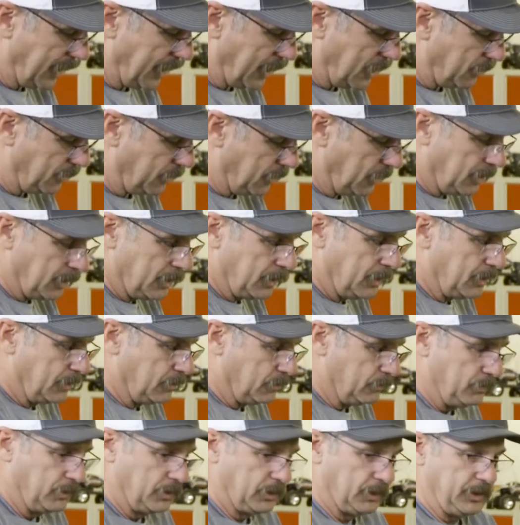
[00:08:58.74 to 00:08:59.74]
out.
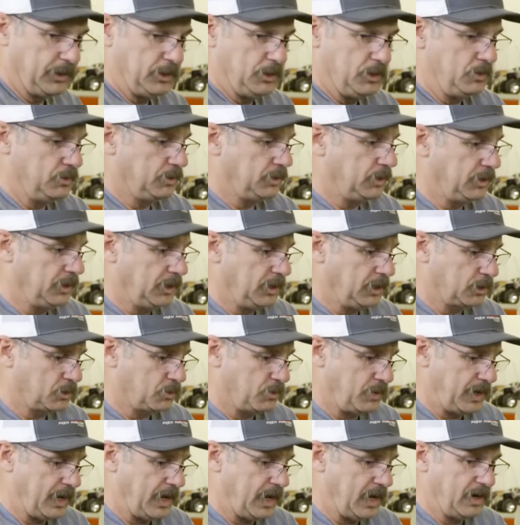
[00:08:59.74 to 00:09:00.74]
Really, you can get
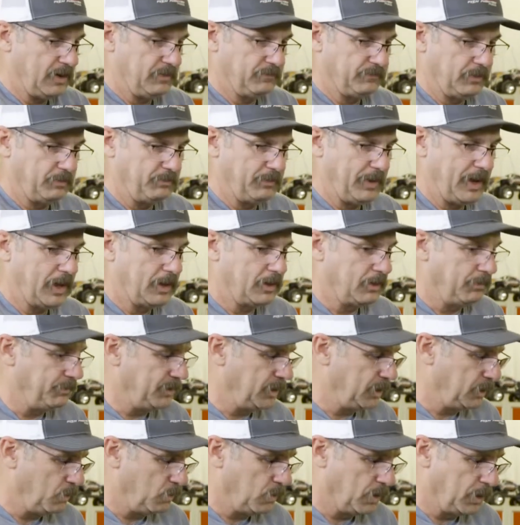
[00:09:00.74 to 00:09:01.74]
creative and mount them
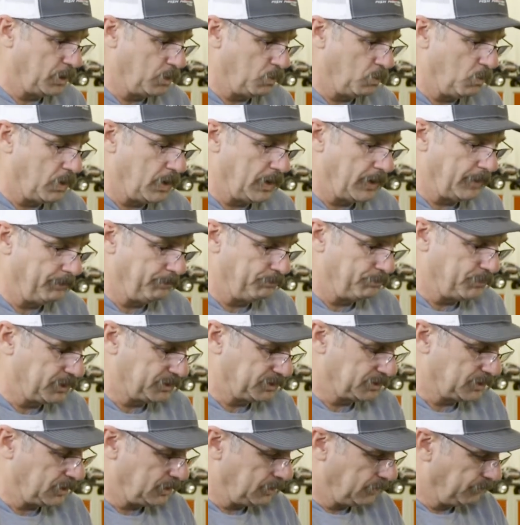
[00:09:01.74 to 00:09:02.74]
anywhere you want.
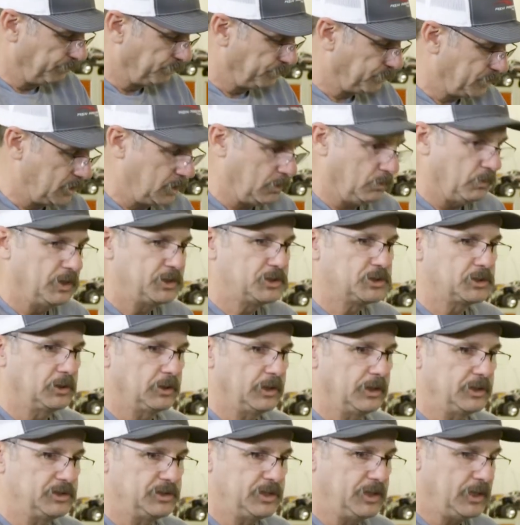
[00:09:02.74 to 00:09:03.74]
But the
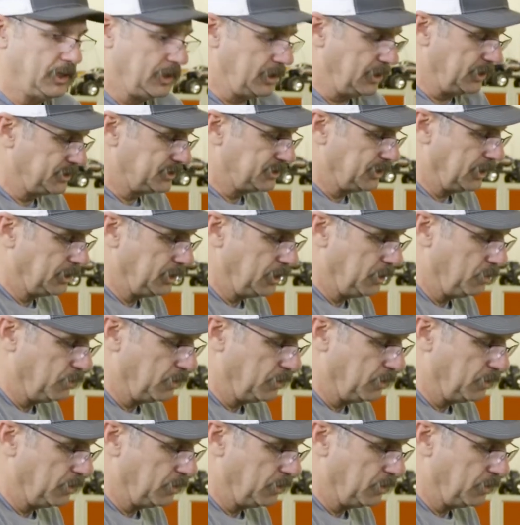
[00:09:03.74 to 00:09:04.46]
original intent is that you